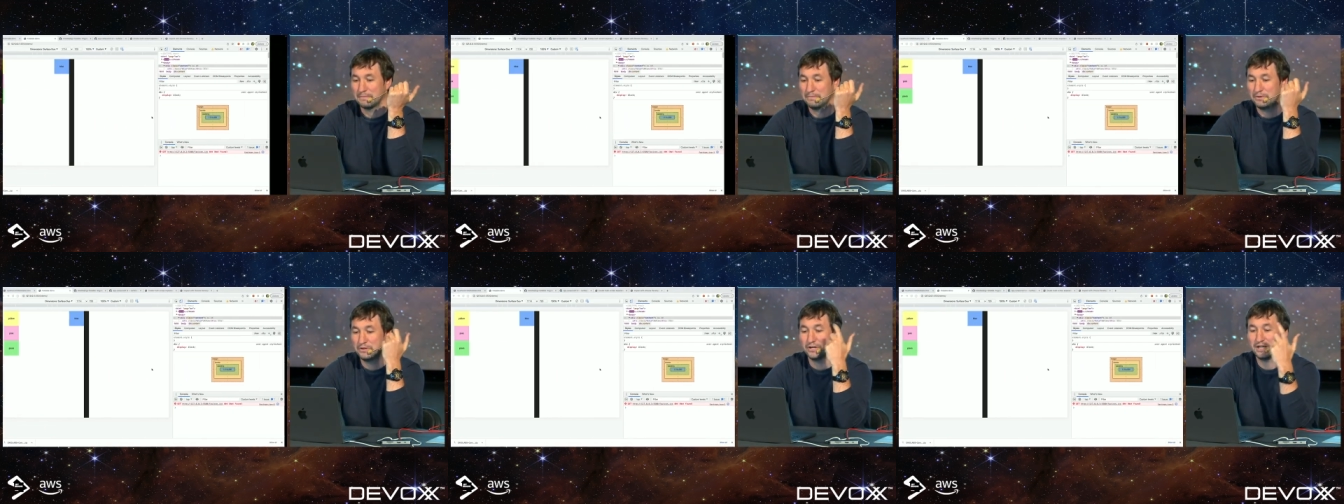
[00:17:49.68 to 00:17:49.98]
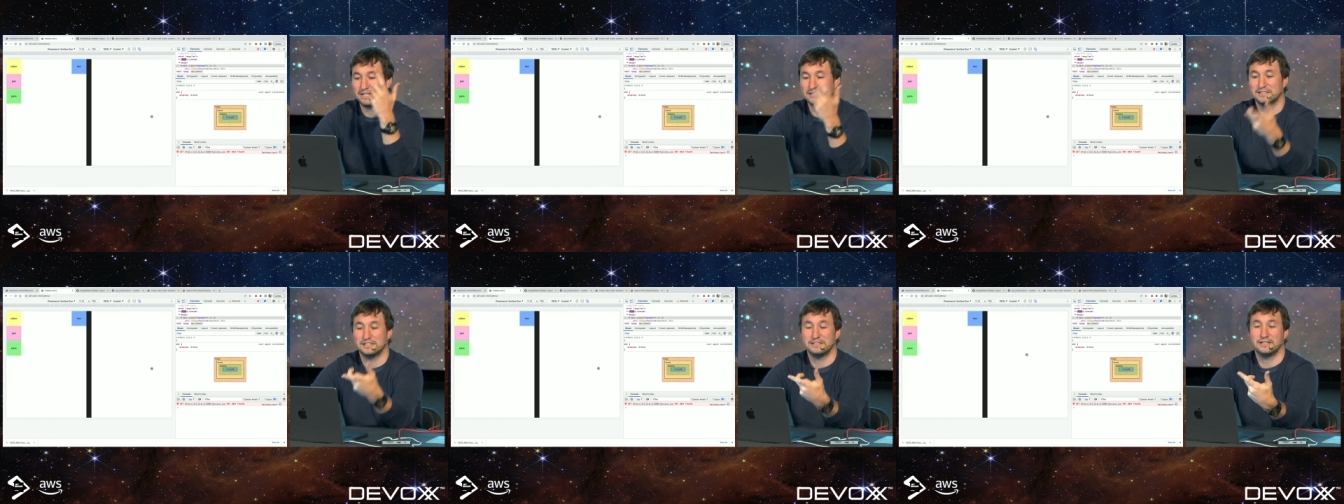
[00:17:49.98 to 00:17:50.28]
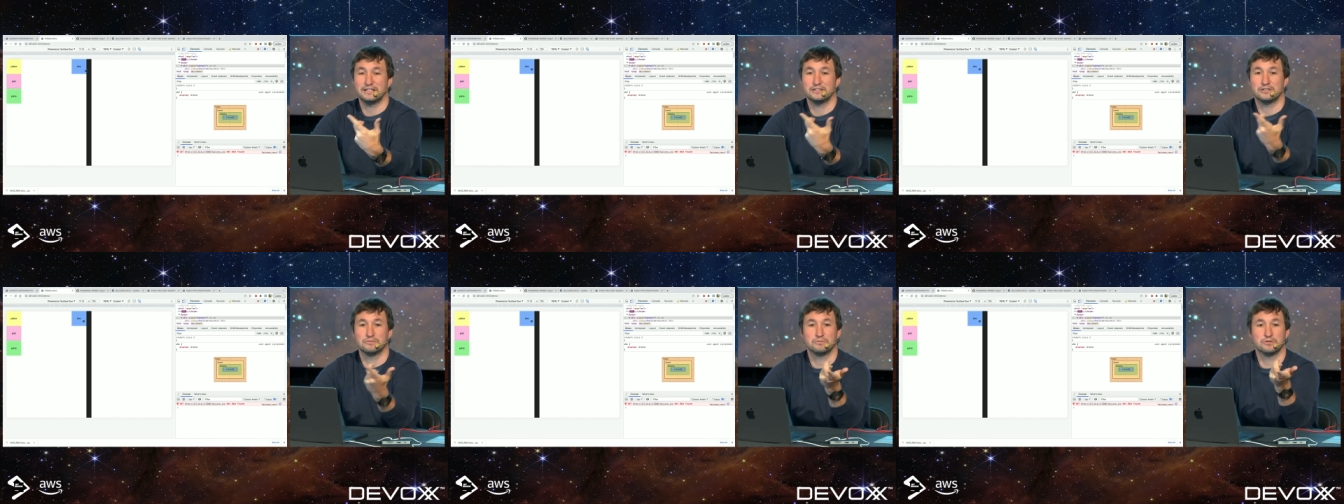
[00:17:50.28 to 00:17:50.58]
But you can see
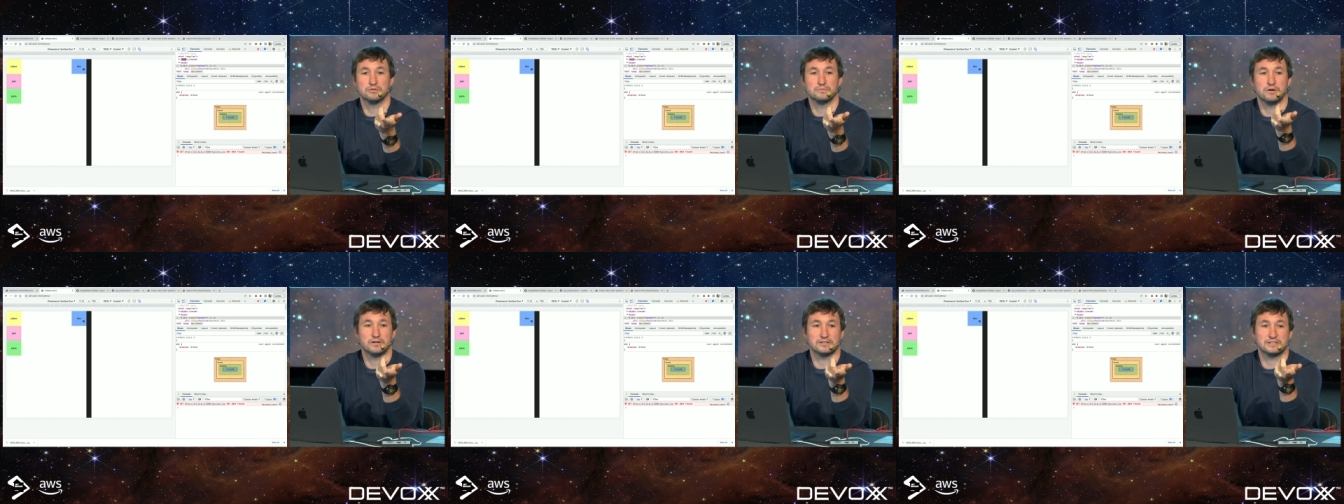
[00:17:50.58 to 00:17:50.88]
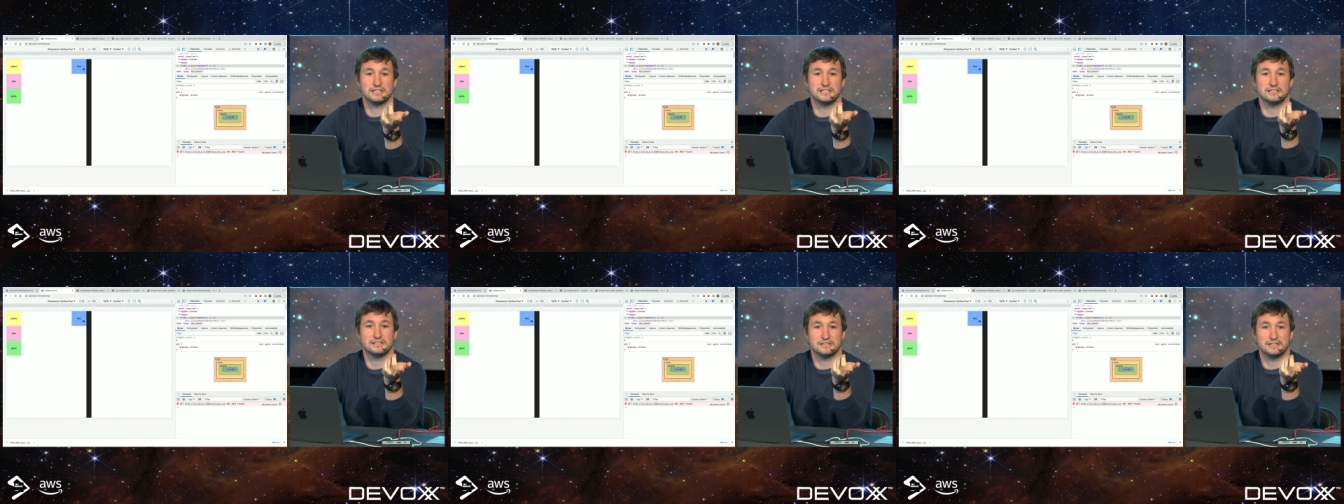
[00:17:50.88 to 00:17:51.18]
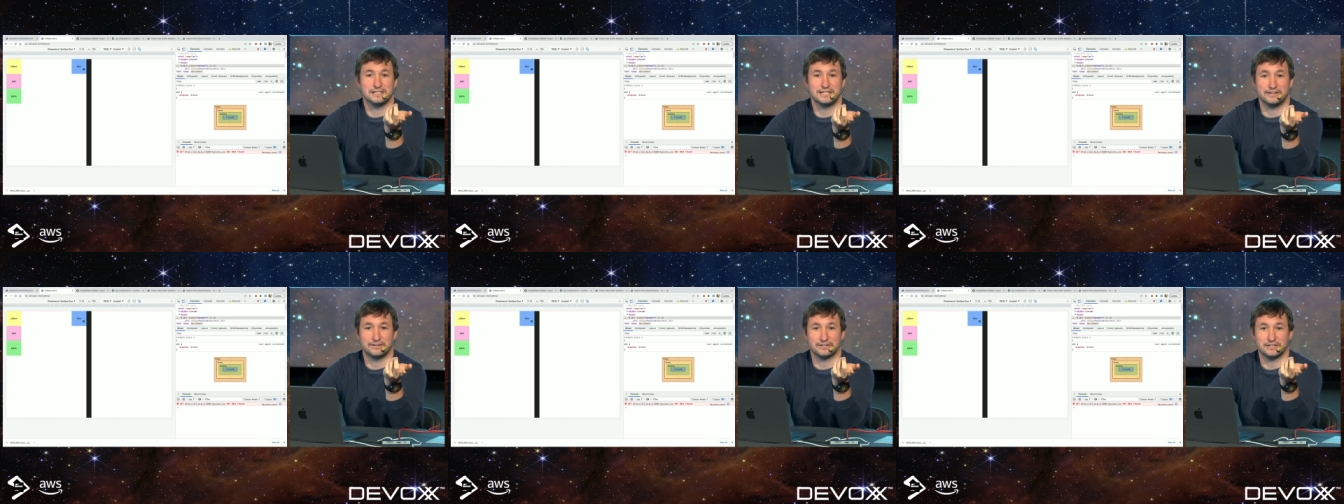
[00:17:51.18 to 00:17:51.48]
that the blue box is
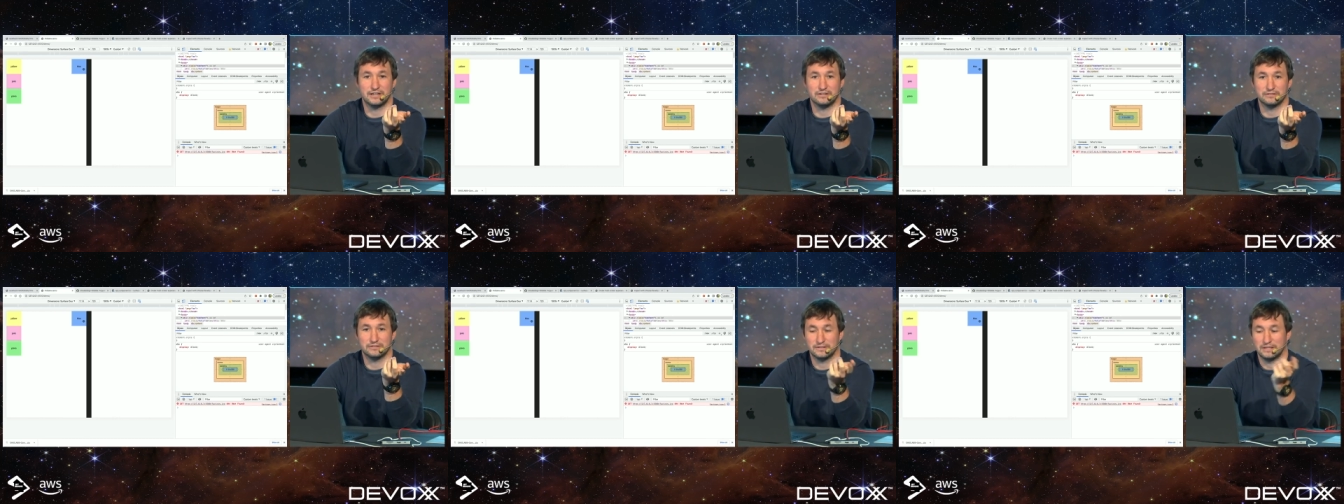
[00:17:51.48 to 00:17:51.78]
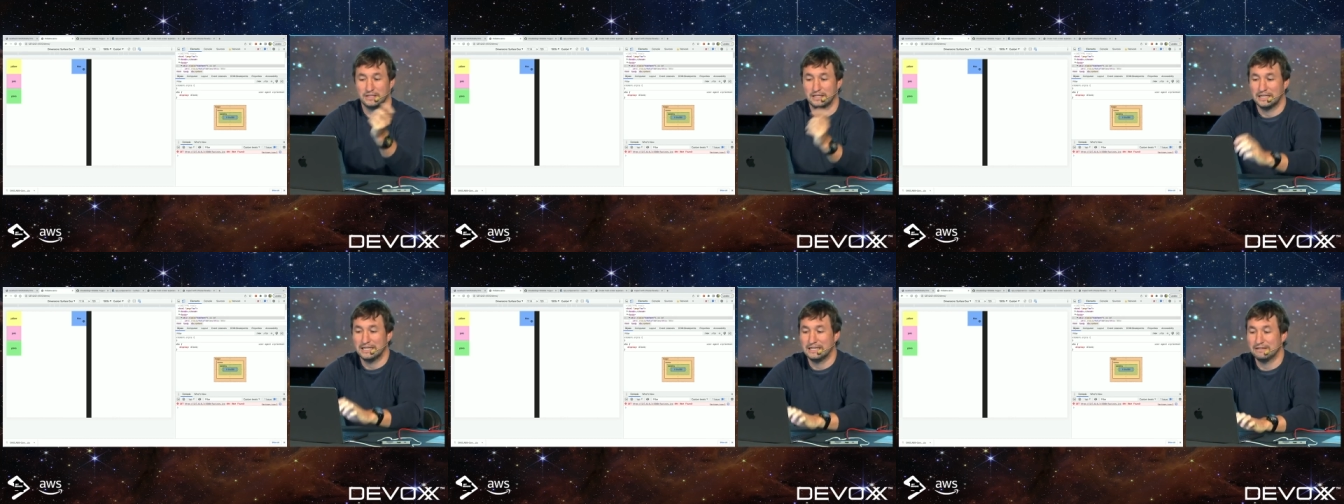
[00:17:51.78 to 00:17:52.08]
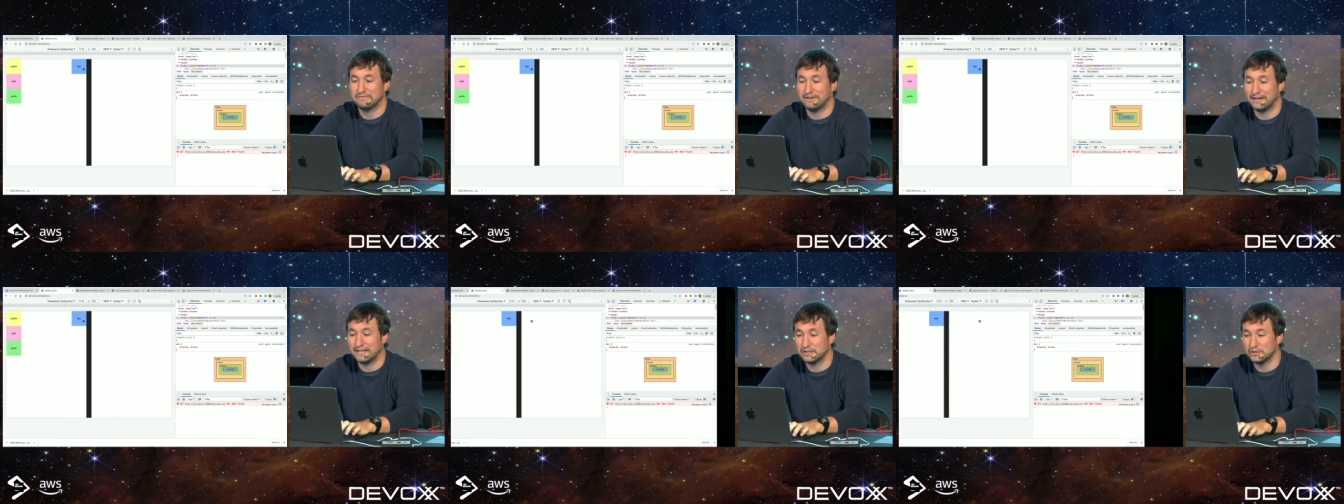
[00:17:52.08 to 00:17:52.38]
here now.
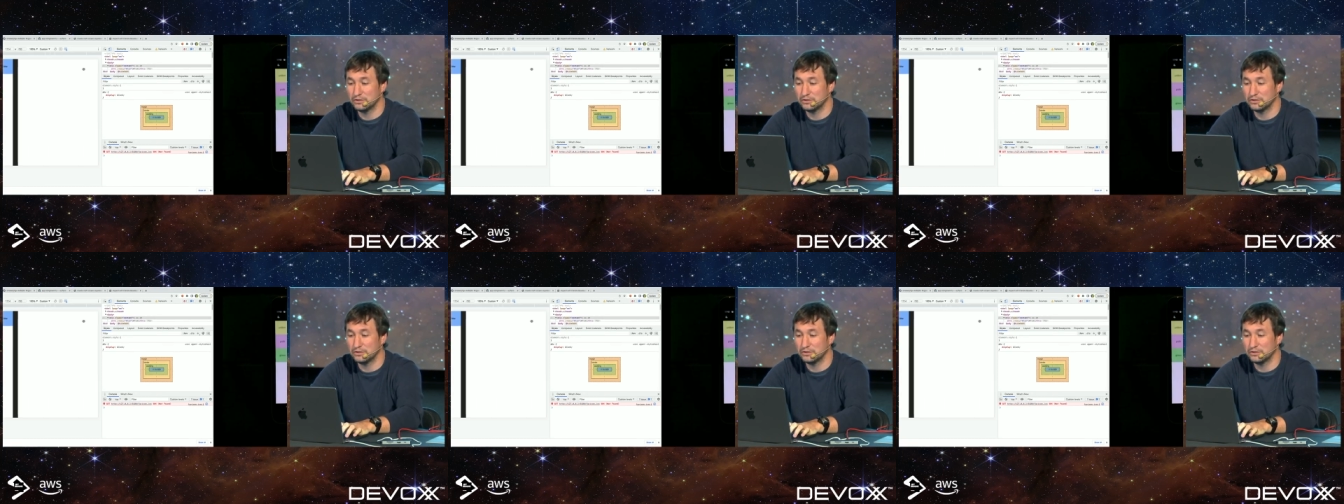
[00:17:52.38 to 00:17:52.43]
If I